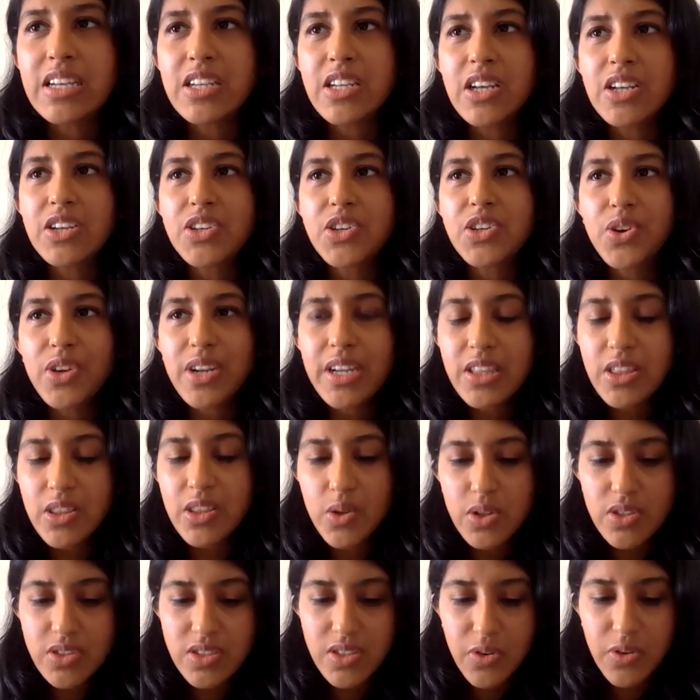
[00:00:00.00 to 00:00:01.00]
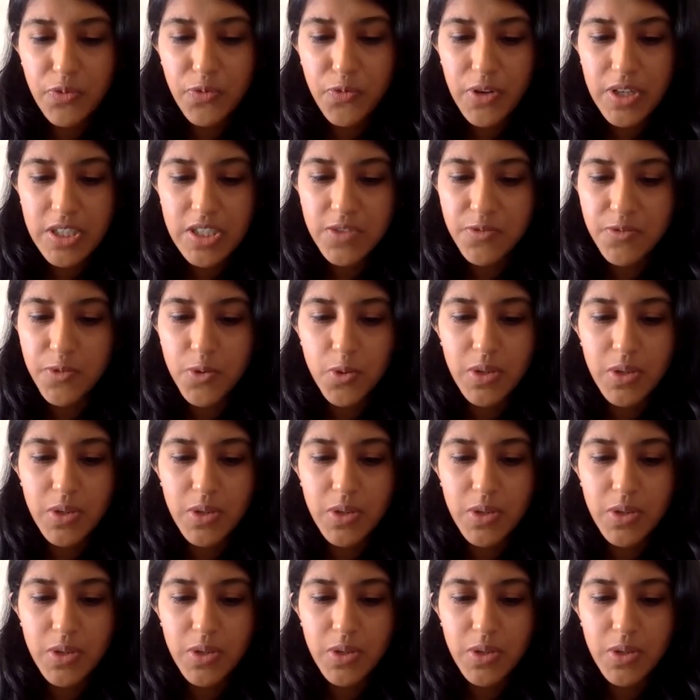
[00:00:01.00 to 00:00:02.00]
During those first few
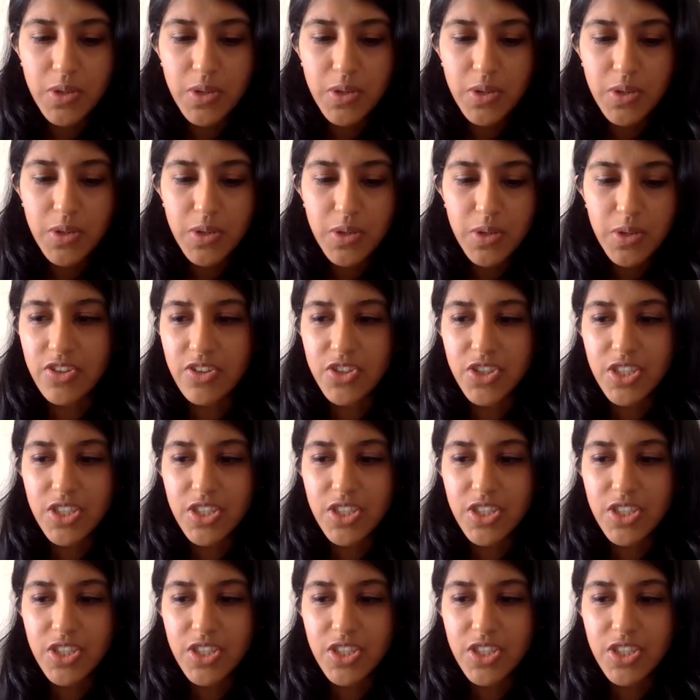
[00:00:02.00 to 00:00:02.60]
days of the lockdown,